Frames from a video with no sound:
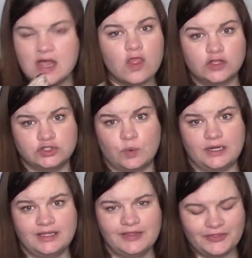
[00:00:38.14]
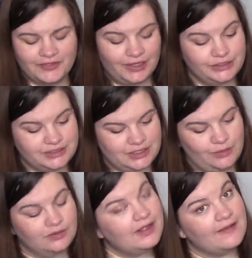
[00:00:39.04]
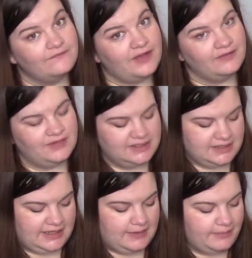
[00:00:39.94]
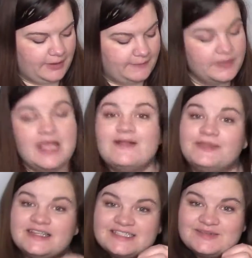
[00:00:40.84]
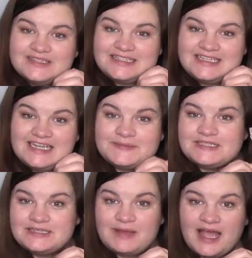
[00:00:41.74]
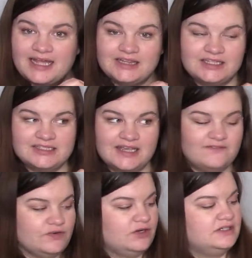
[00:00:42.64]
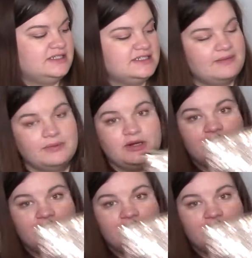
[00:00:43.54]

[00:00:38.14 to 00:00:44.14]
the 20th. So we're like 5 days late. But this is what the Ipsy bag looks like for December.